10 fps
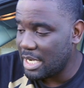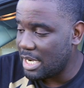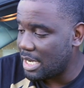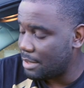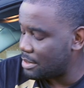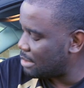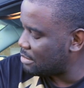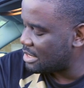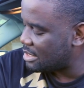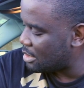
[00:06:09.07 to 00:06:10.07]
Um, I'm
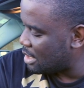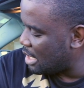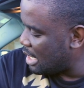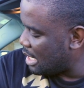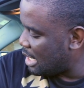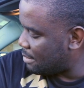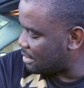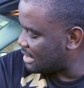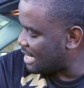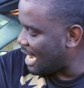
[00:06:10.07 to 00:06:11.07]
just I'm
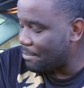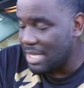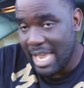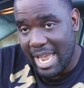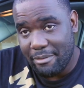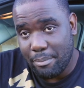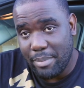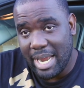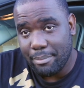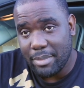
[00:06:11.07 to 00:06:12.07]
just happy to have it
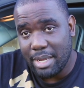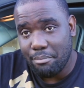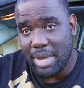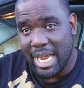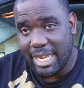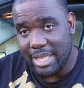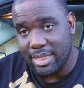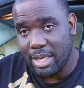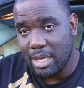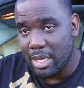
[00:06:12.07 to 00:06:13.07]
back, man. Back in
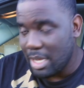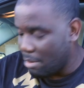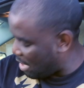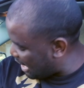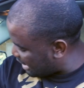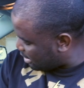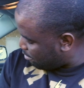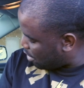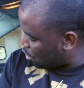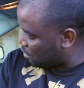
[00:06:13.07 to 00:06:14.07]
the back in the
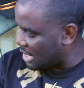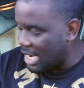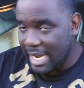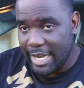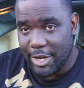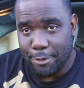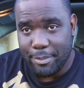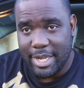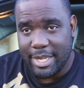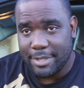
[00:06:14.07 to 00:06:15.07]
bow tie here,
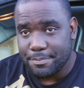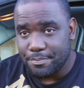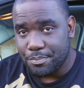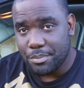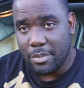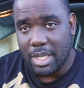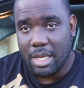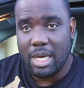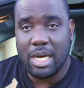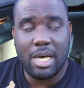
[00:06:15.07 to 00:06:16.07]
man.
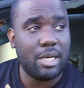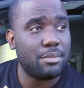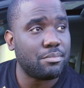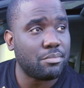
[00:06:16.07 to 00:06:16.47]
Uh,